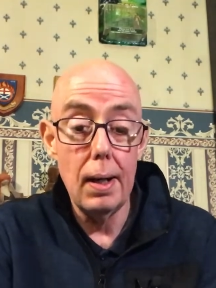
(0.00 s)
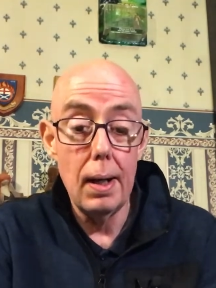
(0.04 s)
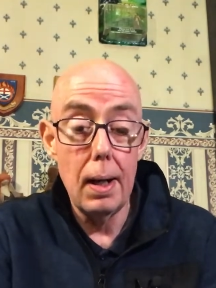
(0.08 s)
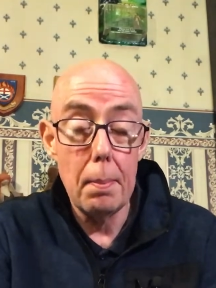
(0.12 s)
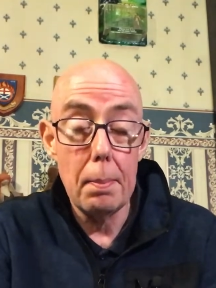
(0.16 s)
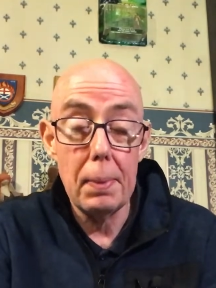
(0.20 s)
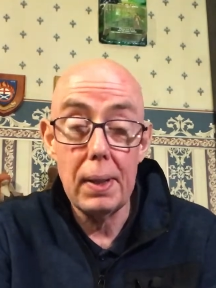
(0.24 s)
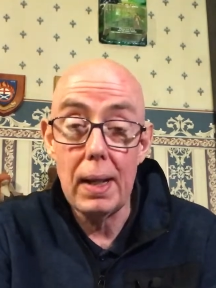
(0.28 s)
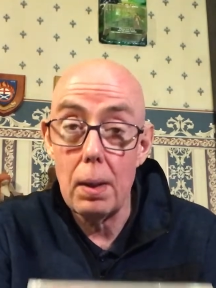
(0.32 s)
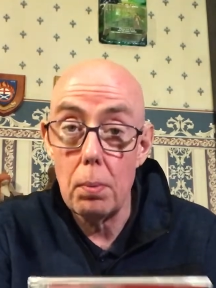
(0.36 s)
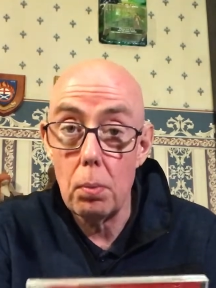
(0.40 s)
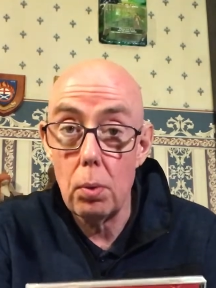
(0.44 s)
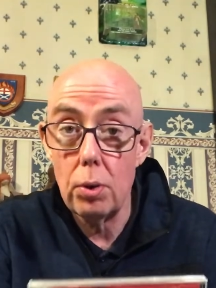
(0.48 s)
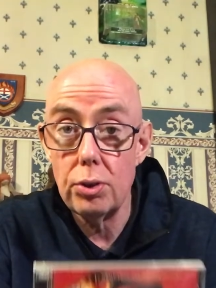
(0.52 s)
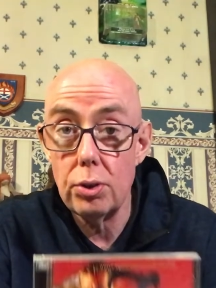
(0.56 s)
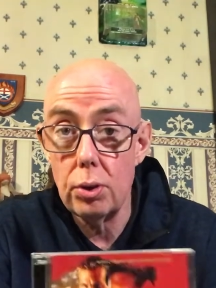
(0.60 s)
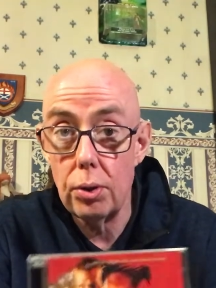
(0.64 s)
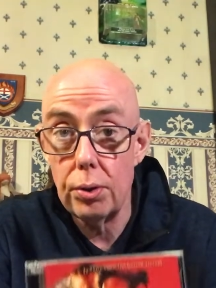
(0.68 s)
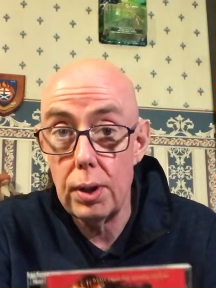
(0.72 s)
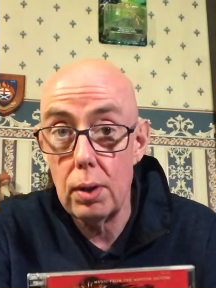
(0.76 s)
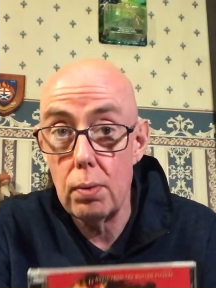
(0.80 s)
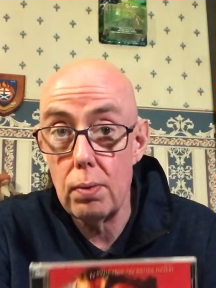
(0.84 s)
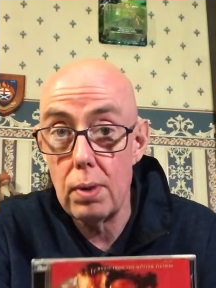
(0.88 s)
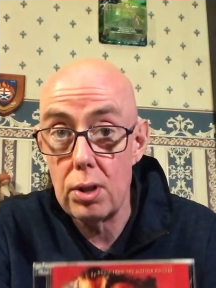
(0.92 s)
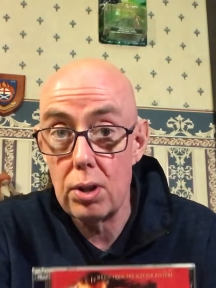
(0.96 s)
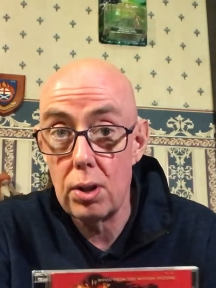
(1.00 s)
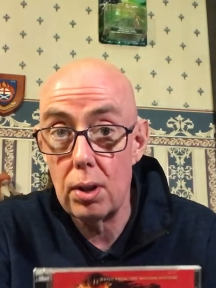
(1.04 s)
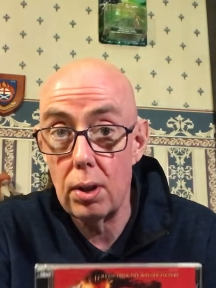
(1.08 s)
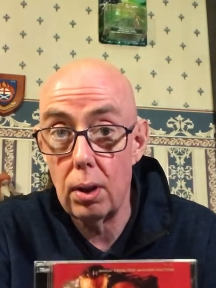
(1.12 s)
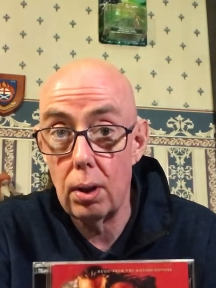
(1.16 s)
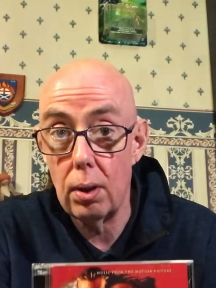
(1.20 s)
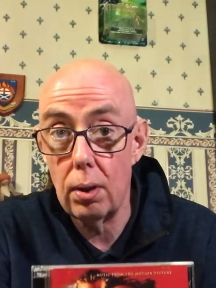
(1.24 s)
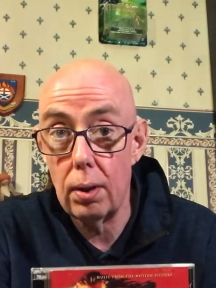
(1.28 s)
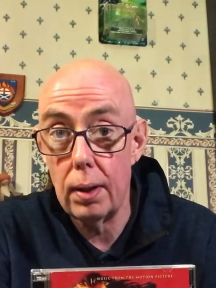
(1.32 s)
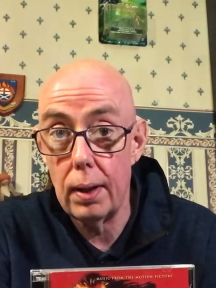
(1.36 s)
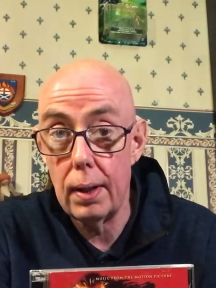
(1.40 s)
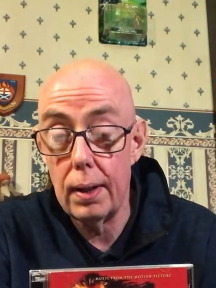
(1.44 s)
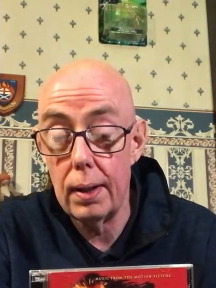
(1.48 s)
But that wasn't on the
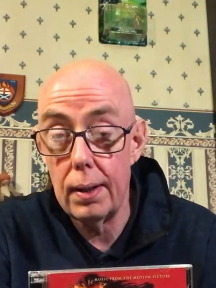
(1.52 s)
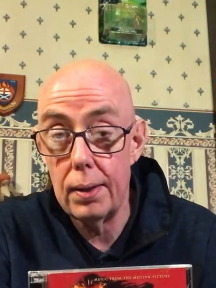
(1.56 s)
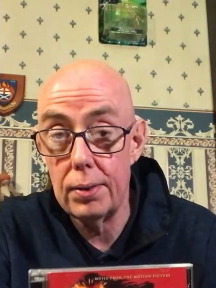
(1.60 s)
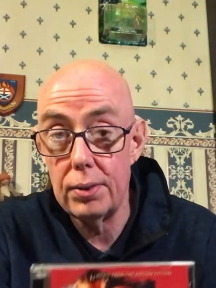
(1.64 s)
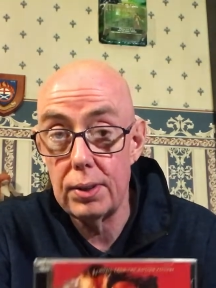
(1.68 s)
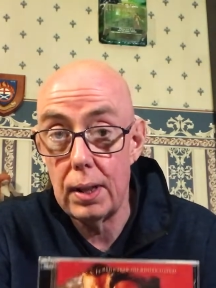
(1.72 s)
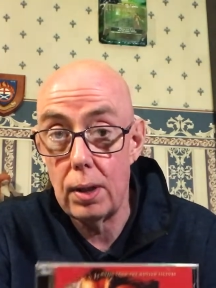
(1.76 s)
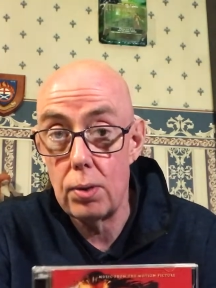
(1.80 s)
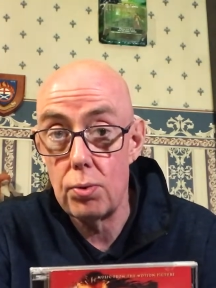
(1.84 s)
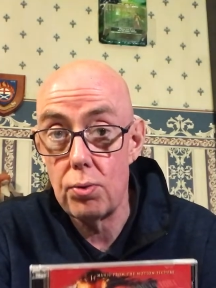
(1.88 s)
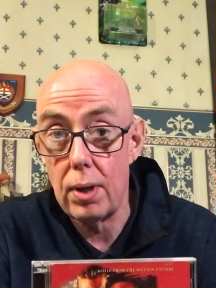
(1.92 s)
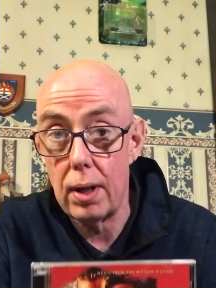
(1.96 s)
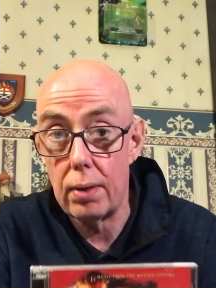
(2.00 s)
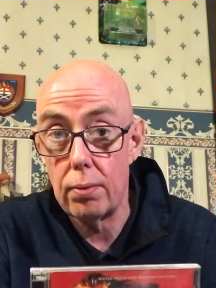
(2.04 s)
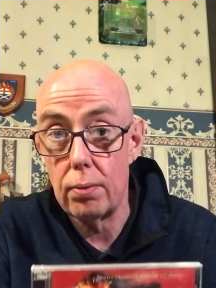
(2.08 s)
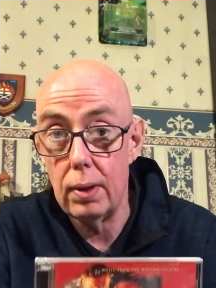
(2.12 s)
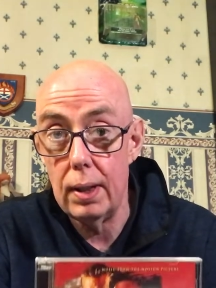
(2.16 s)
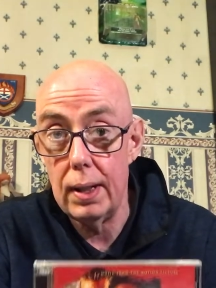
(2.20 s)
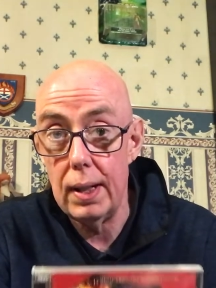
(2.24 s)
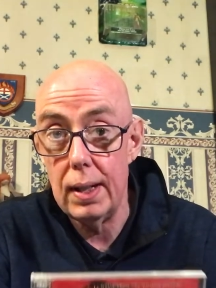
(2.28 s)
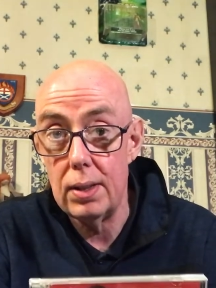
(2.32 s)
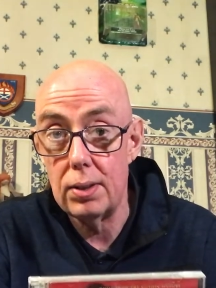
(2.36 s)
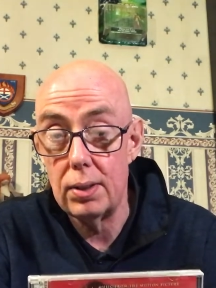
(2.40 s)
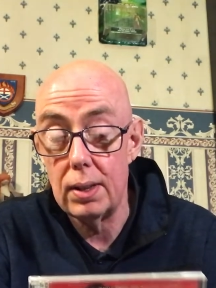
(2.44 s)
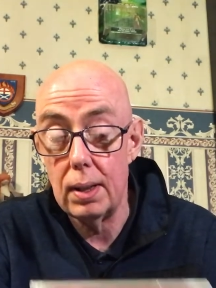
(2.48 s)
original soundtrack release.